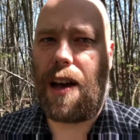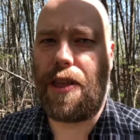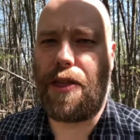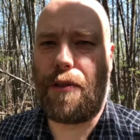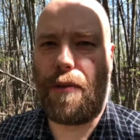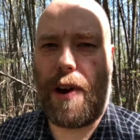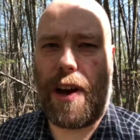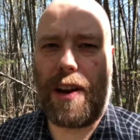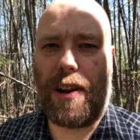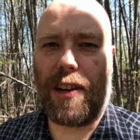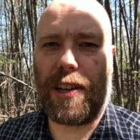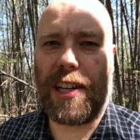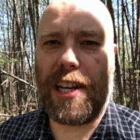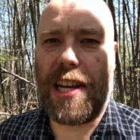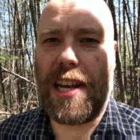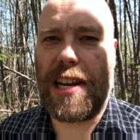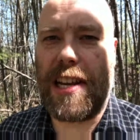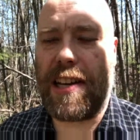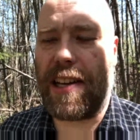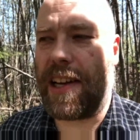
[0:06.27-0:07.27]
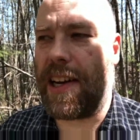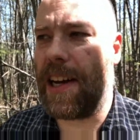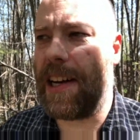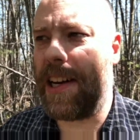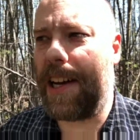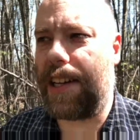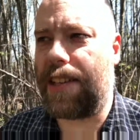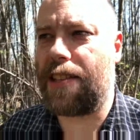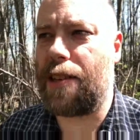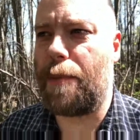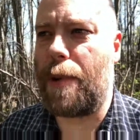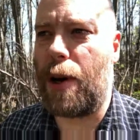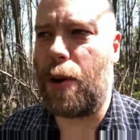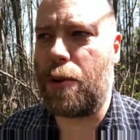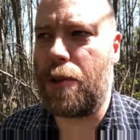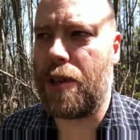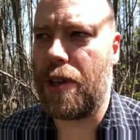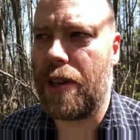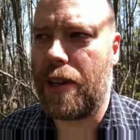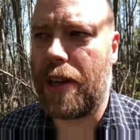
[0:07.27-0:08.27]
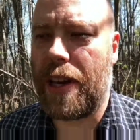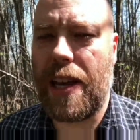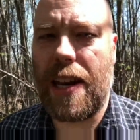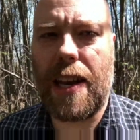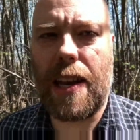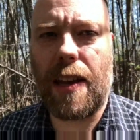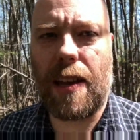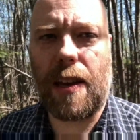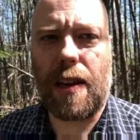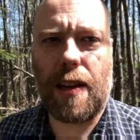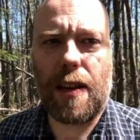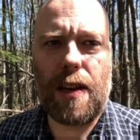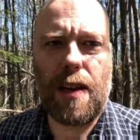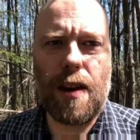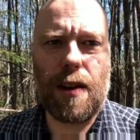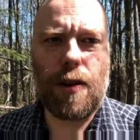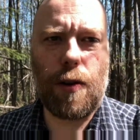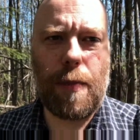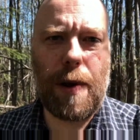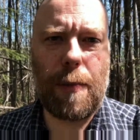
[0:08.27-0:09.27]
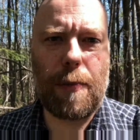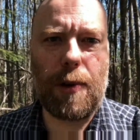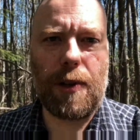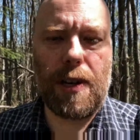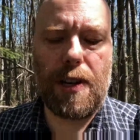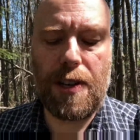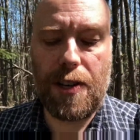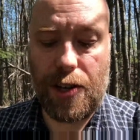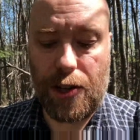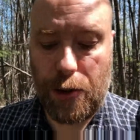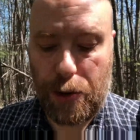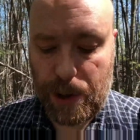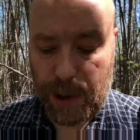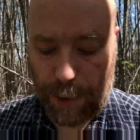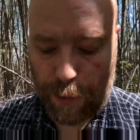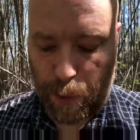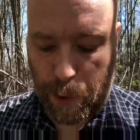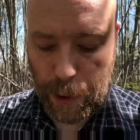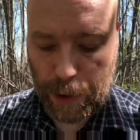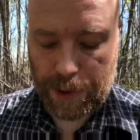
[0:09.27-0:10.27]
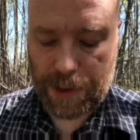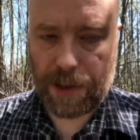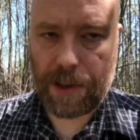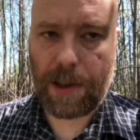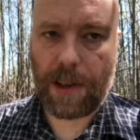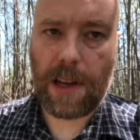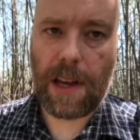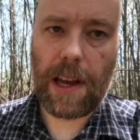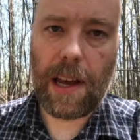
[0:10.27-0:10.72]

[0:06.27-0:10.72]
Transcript: thread on Canadian Gun Nuts about getting younger people into shooting sports,